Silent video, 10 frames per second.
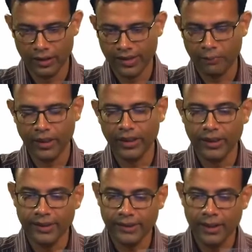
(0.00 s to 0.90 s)

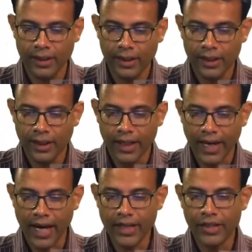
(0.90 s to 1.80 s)
separations,
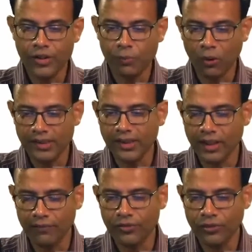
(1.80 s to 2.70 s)
and it is positive.